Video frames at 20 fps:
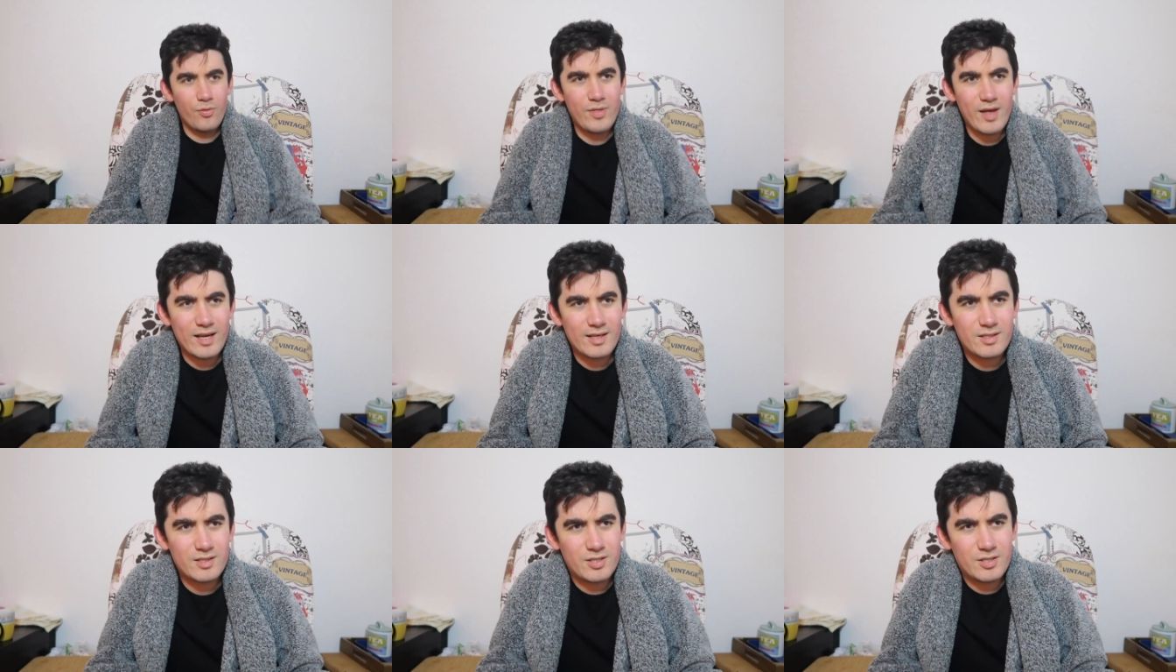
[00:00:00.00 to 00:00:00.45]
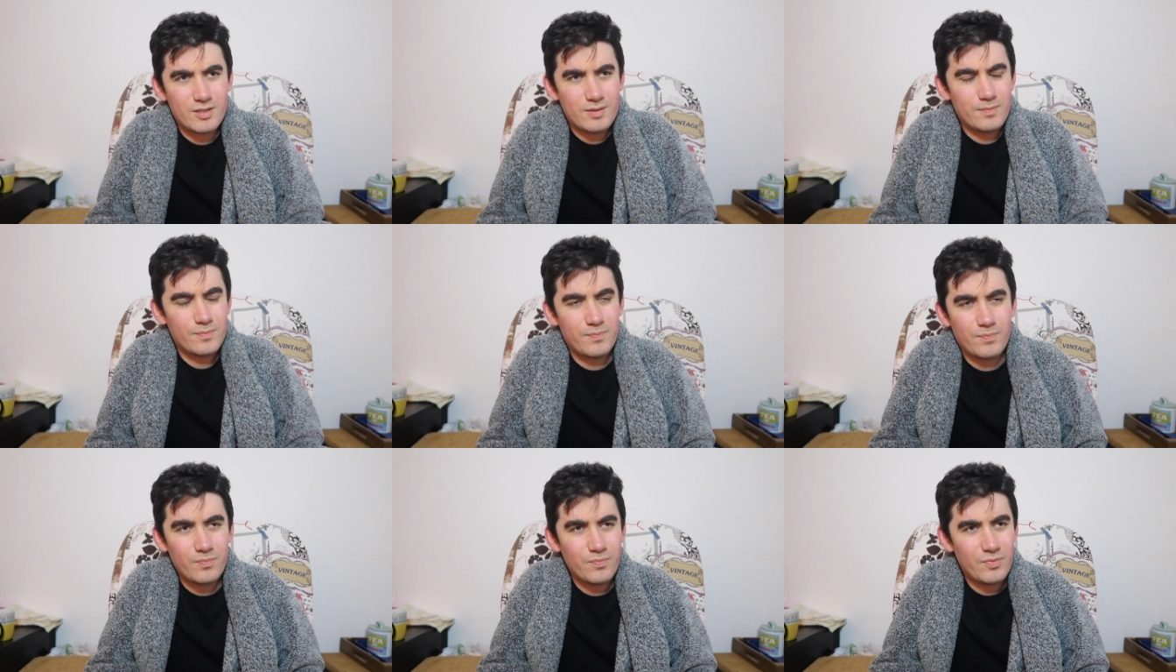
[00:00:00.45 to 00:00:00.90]
that
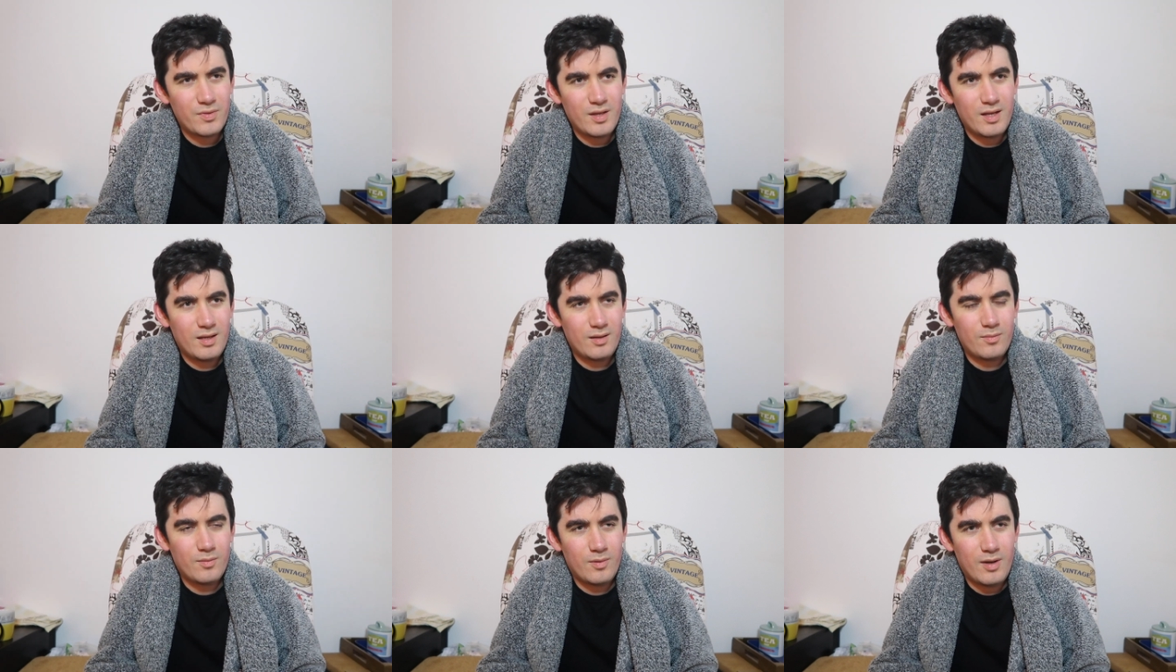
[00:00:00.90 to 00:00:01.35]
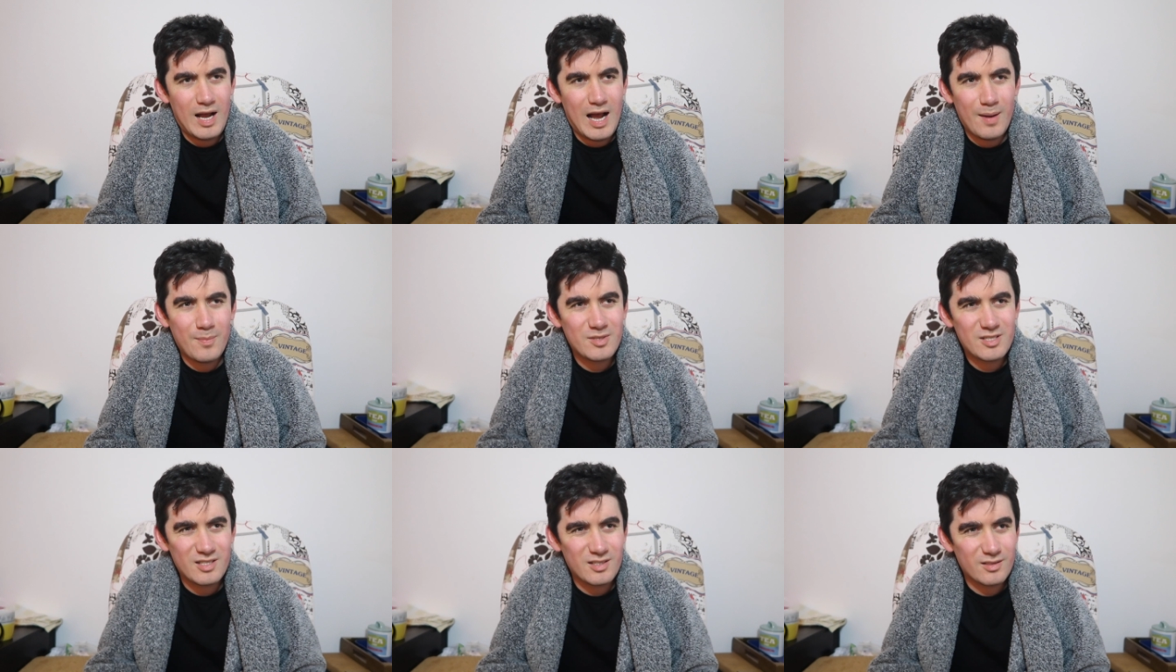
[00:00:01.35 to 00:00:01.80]

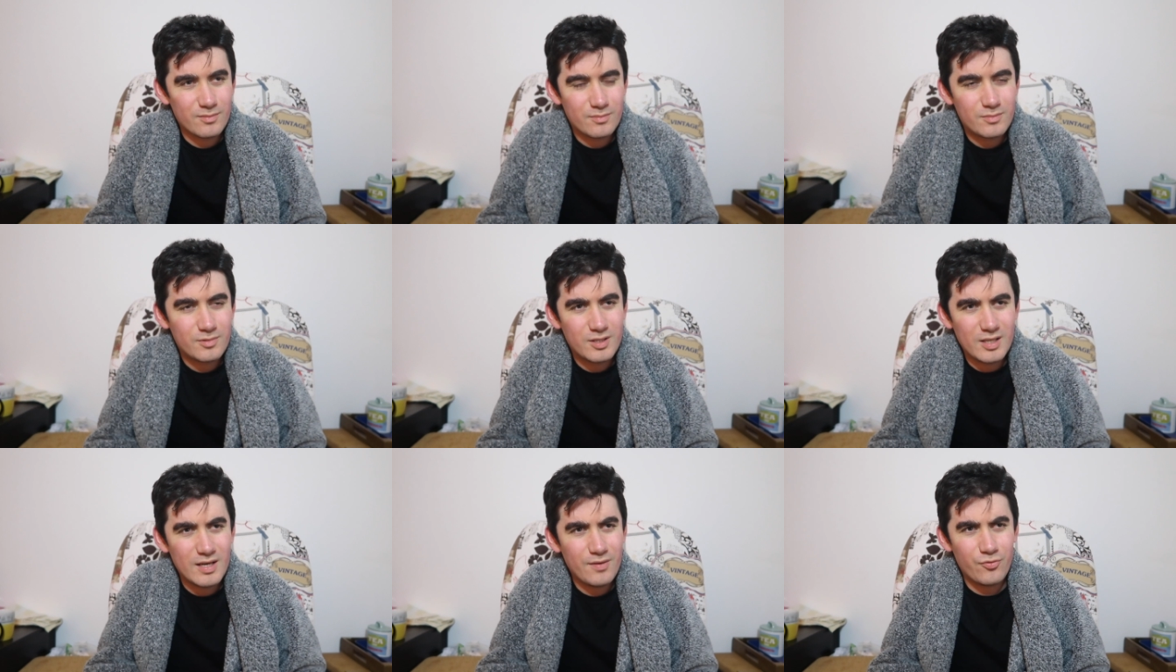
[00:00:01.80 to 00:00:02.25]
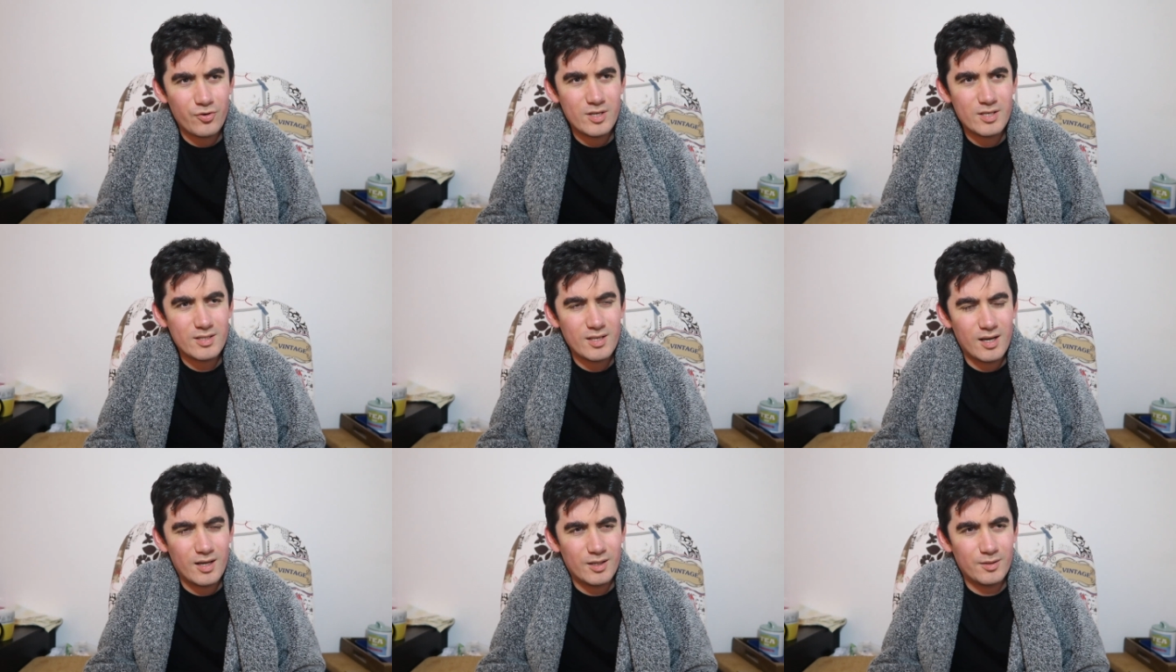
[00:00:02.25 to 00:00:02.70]
Amazon
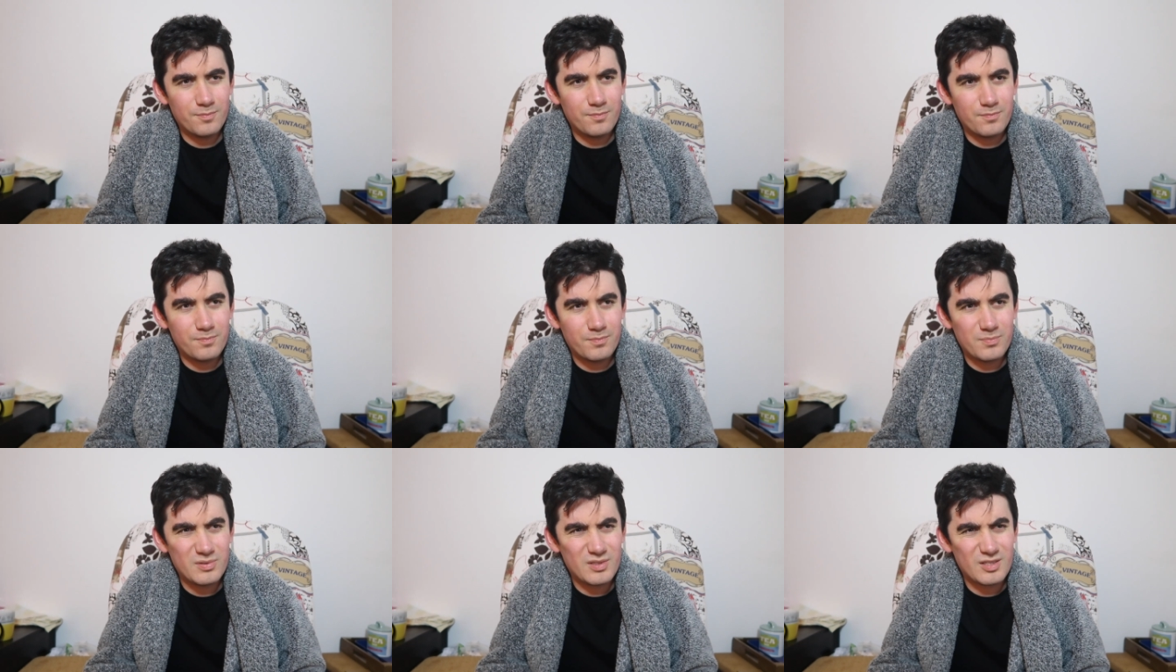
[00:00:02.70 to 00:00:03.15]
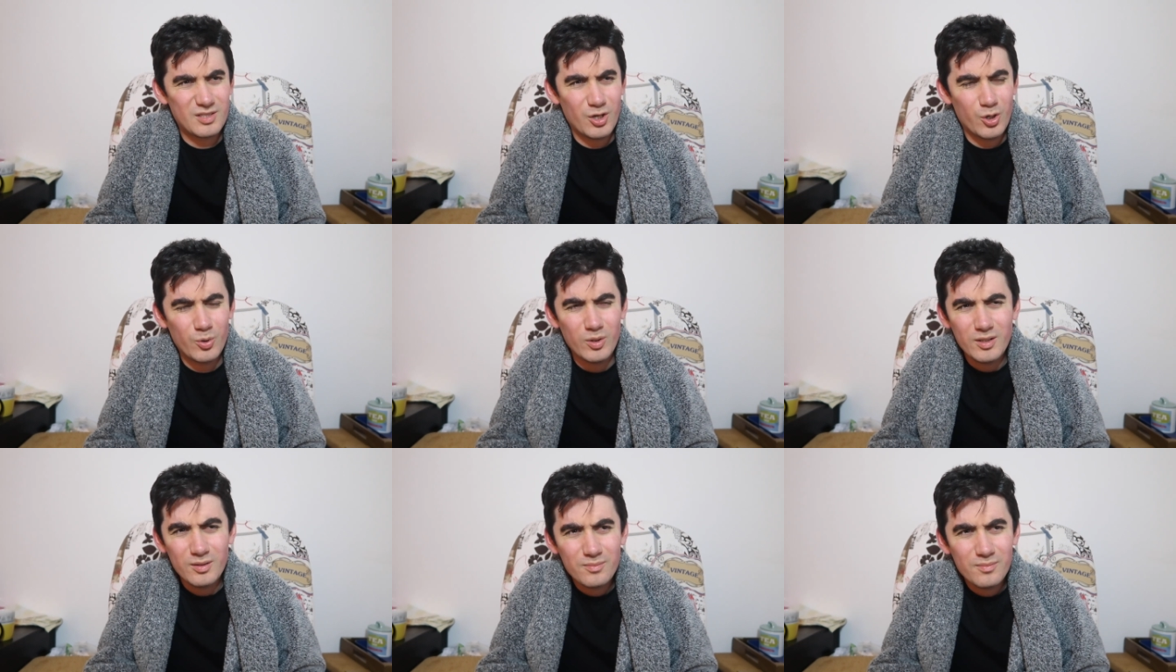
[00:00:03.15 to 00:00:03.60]
deliveries are
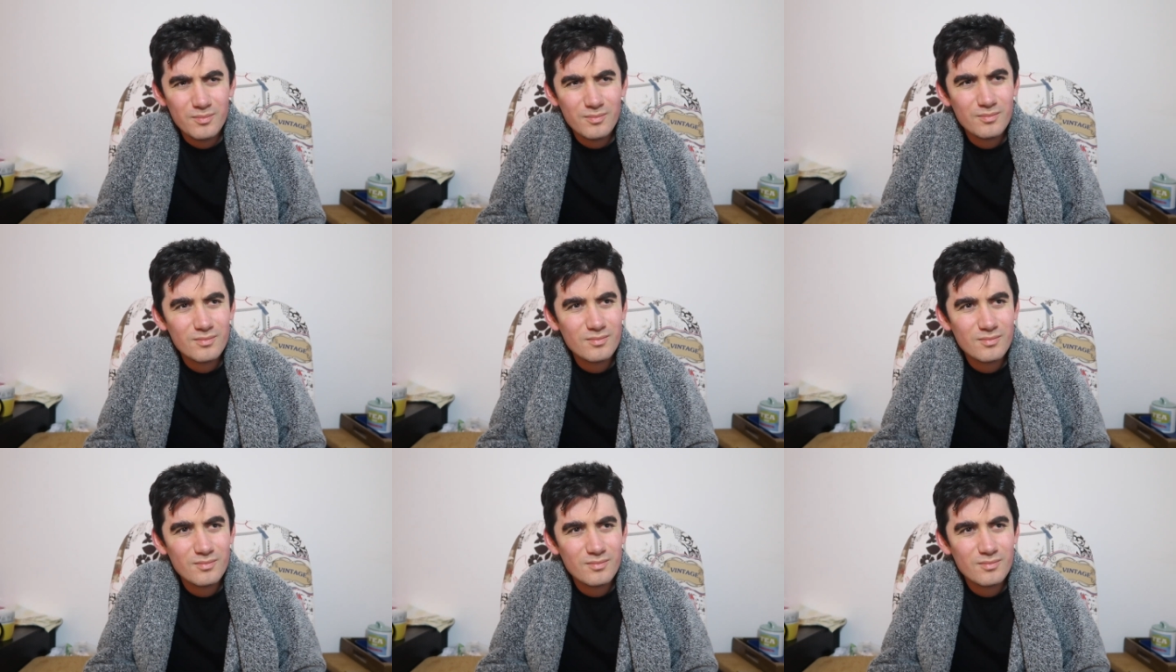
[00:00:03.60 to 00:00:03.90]
slower.